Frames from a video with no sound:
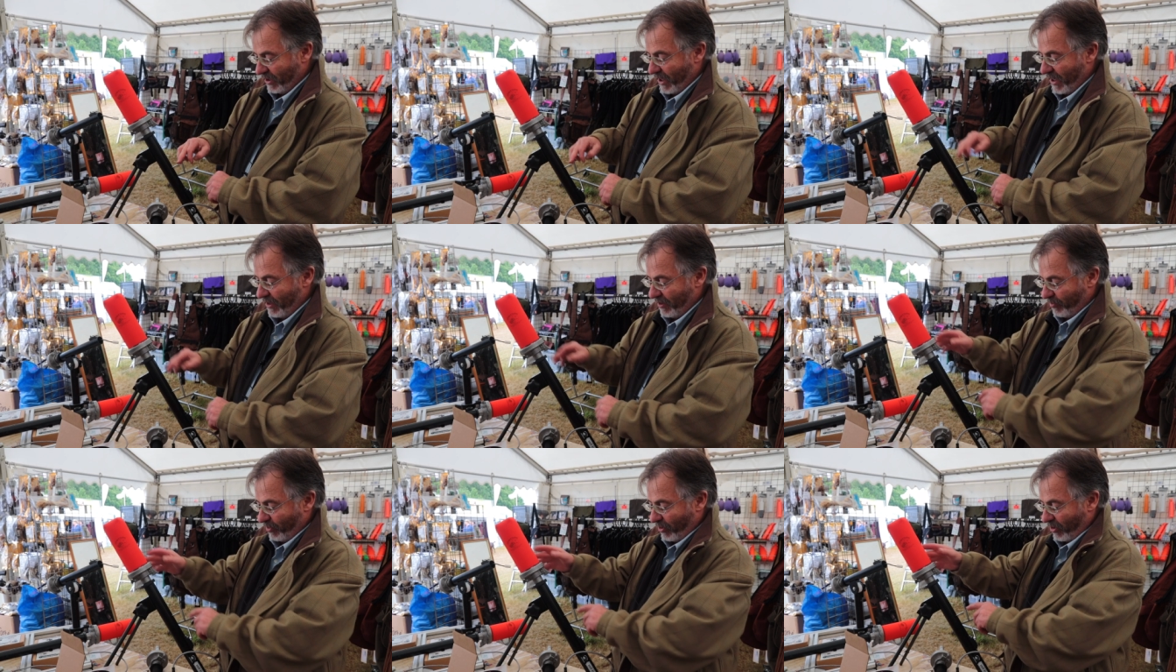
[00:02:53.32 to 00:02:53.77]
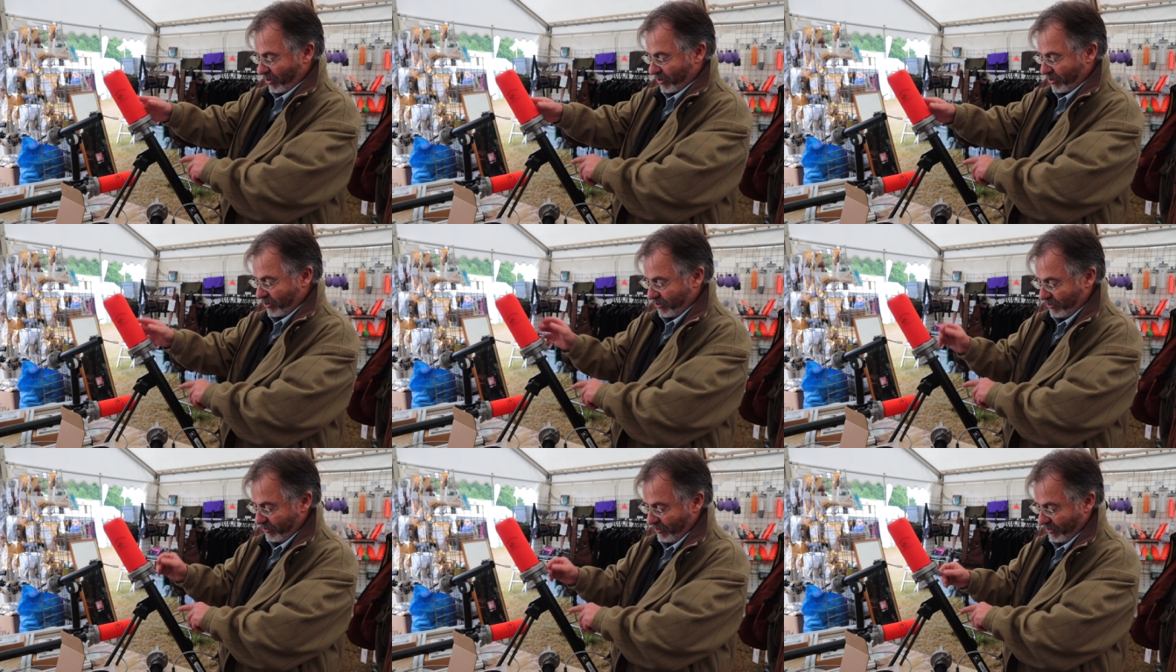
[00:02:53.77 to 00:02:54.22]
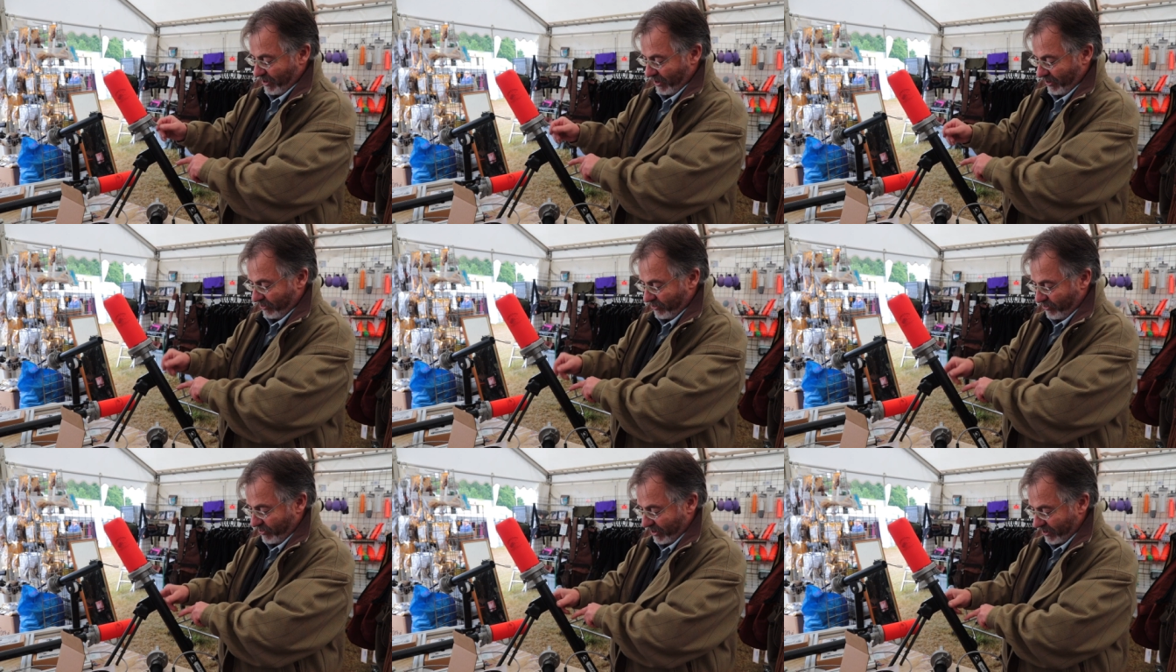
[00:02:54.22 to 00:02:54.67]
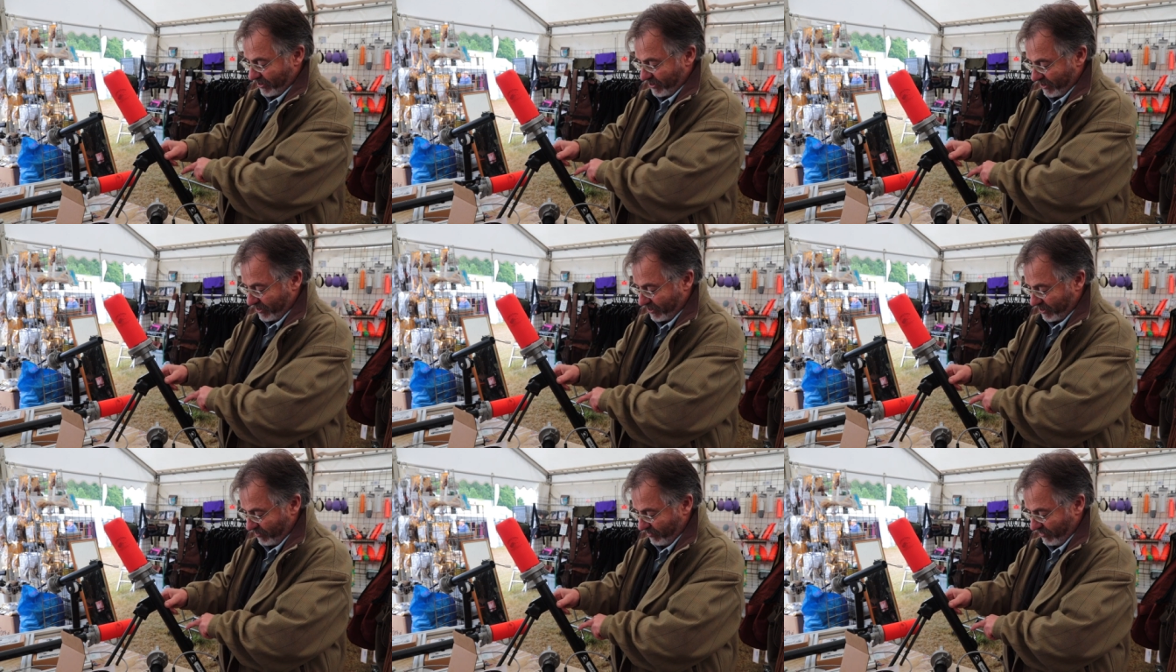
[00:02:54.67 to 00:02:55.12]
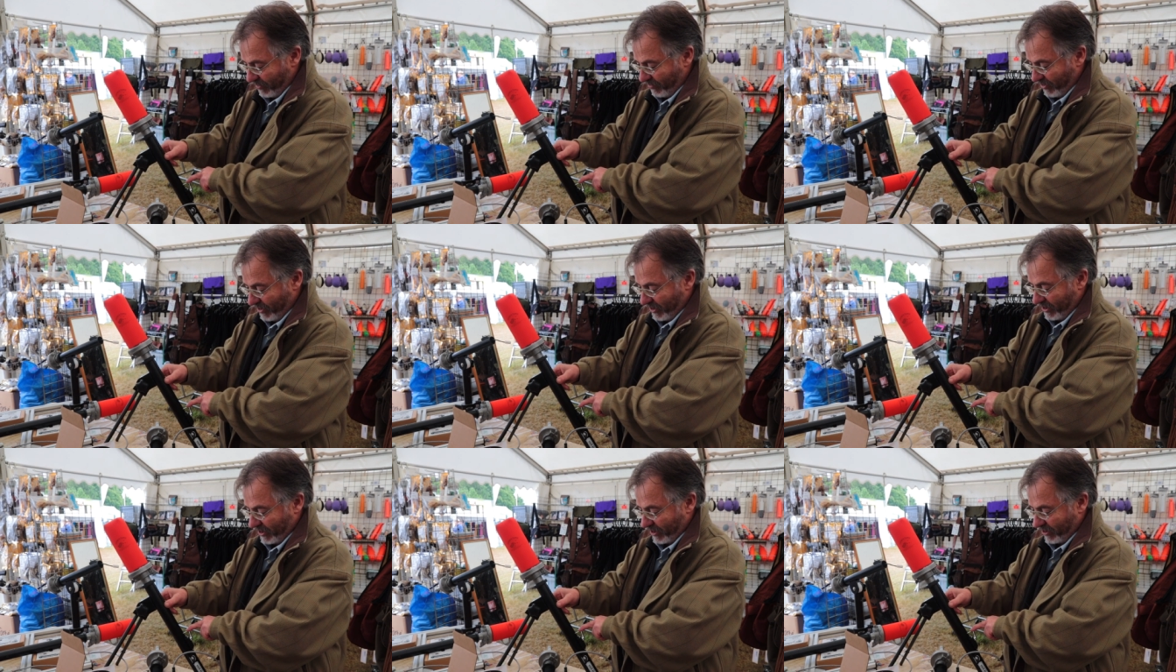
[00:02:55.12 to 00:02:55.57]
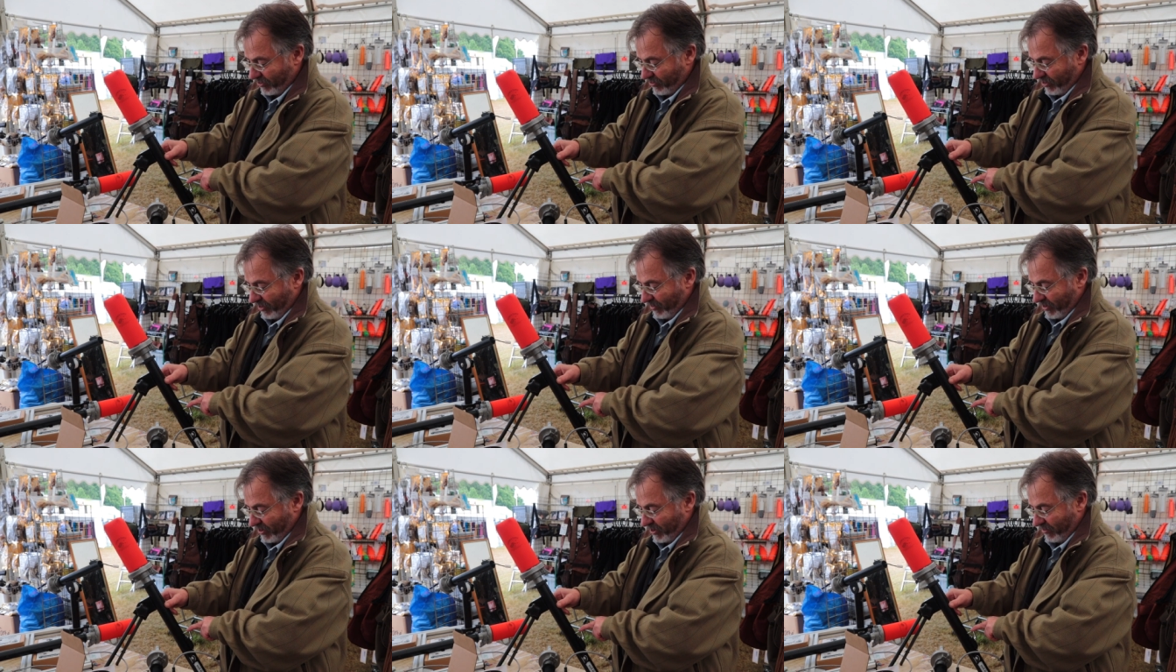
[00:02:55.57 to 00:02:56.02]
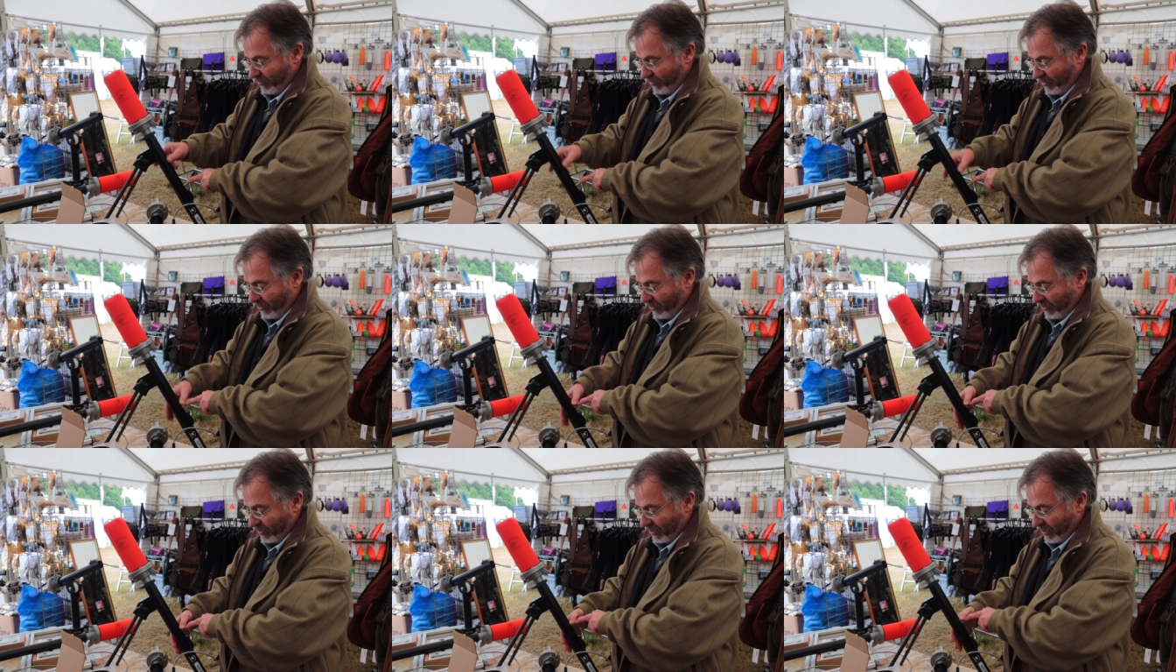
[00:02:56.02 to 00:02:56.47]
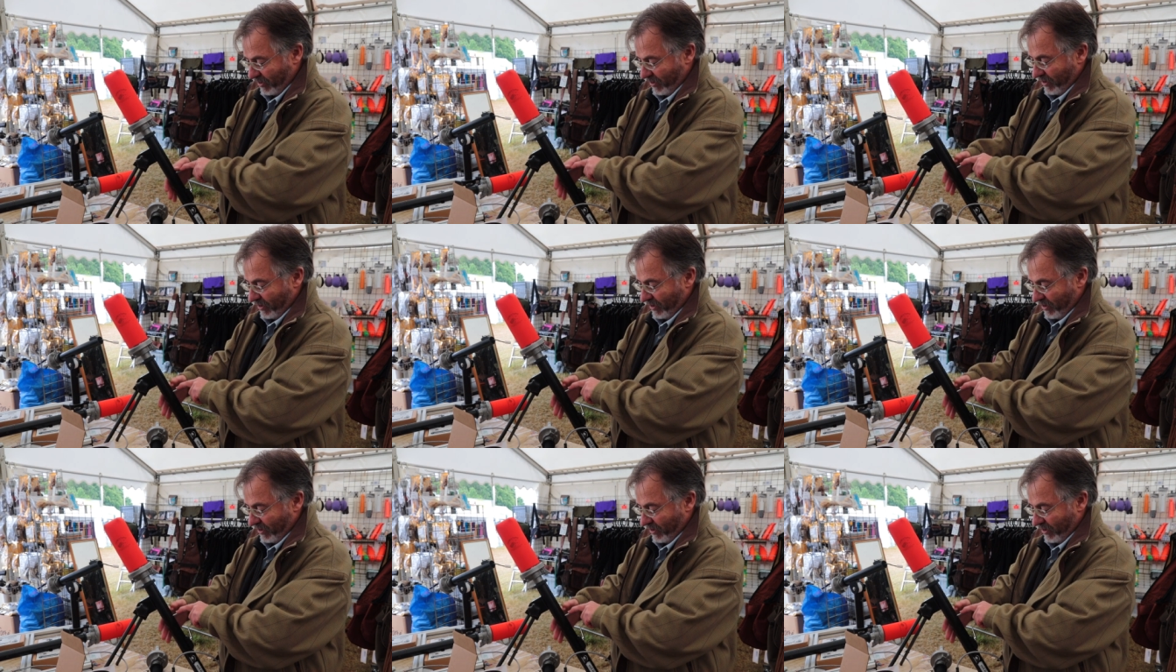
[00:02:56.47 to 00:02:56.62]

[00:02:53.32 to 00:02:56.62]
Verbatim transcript: In the box, you get your trigger system, which is extremely simple.